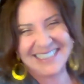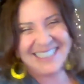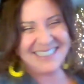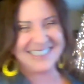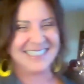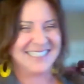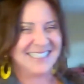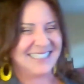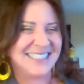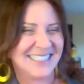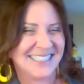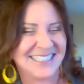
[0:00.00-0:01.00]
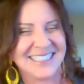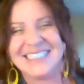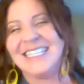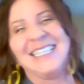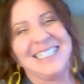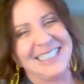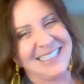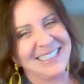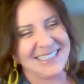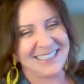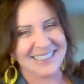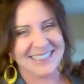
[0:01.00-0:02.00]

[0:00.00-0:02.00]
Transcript: Let's guess. And then you tell